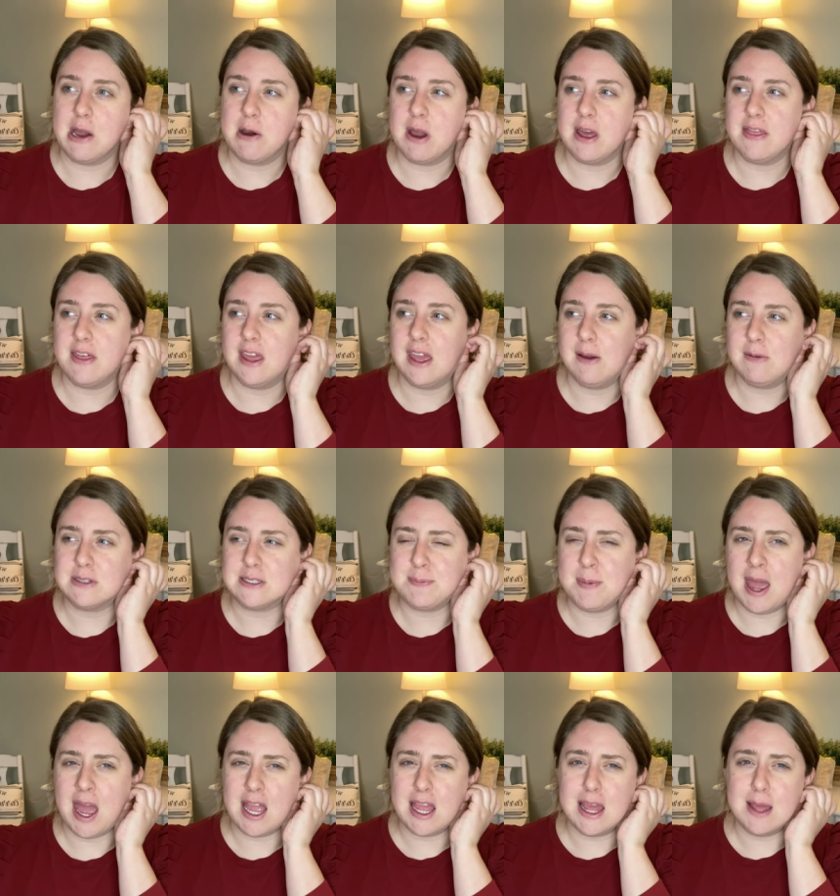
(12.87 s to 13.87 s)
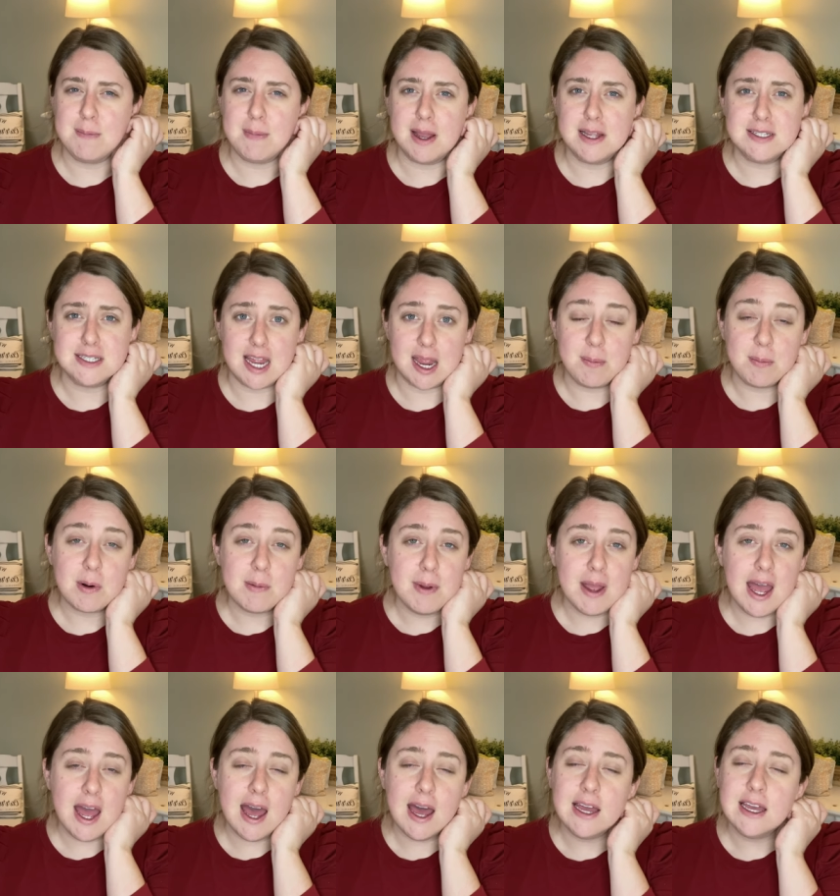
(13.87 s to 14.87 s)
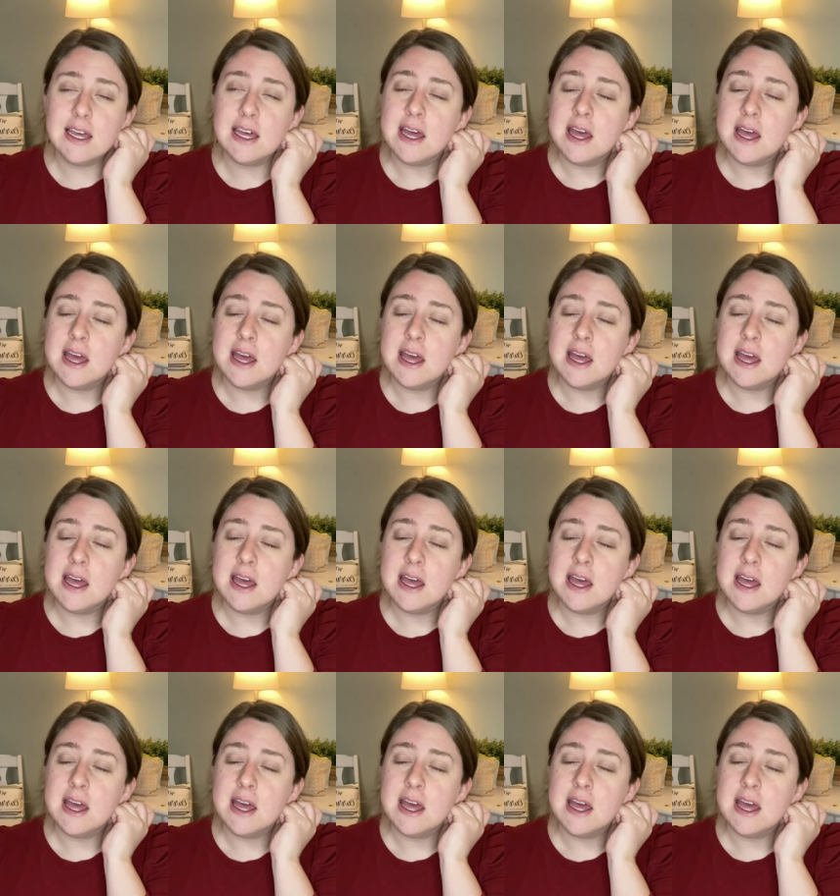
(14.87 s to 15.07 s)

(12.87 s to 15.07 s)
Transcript: I think it was packing my diaper bag,